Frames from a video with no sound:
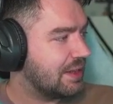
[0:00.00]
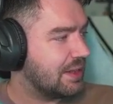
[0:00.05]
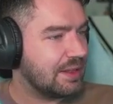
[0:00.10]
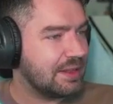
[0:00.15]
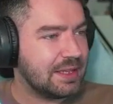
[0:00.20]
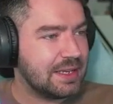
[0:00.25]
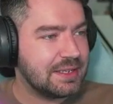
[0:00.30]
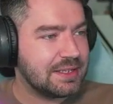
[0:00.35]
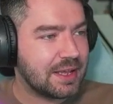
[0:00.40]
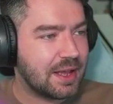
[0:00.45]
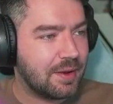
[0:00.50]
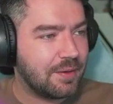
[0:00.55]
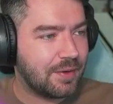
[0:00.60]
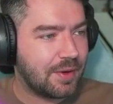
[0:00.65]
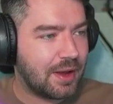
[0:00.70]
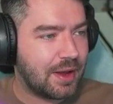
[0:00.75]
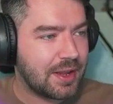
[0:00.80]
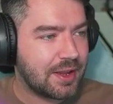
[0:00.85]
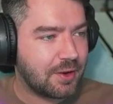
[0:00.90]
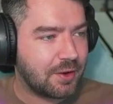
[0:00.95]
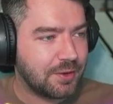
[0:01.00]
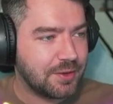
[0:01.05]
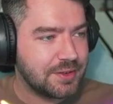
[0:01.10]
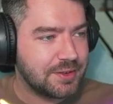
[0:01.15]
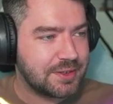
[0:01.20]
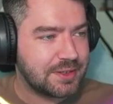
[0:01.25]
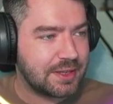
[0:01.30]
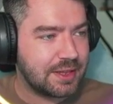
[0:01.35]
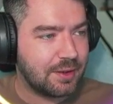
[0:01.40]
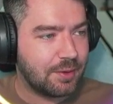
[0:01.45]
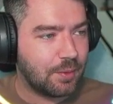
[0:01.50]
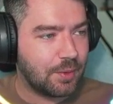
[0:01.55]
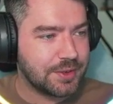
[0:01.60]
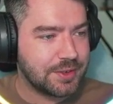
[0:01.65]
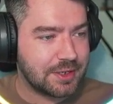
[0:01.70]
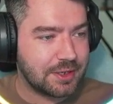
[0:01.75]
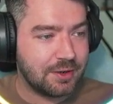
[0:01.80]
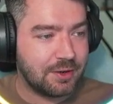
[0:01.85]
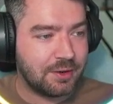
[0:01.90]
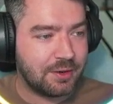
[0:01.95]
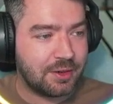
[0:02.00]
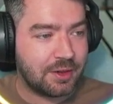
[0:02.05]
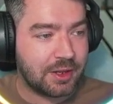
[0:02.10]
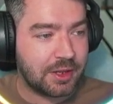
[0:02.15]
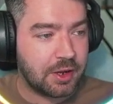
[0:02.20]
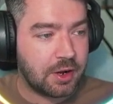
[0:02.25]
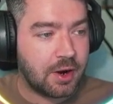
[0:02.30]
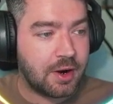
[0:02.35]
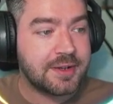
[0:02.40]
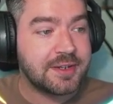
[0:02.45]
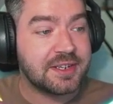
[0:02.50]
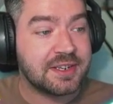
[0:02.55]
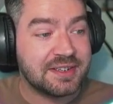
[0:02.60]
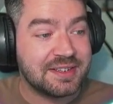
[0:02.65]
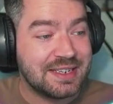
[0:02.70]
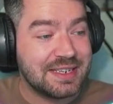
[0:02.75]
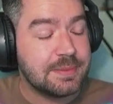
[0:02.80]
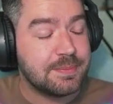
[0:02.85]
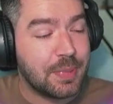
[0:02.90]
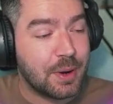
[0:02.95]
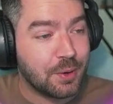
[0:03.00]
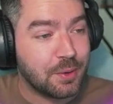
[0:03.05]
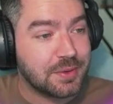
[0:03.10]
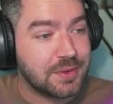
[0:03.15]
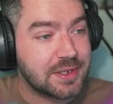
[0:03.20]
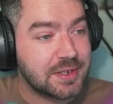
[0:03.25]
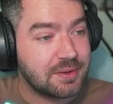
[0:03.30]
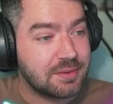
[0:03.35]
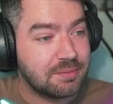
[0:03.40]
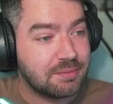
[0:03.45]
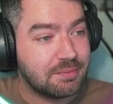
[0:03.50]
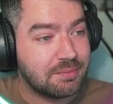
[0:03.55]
These other icons, the ones that look like yards, are depots.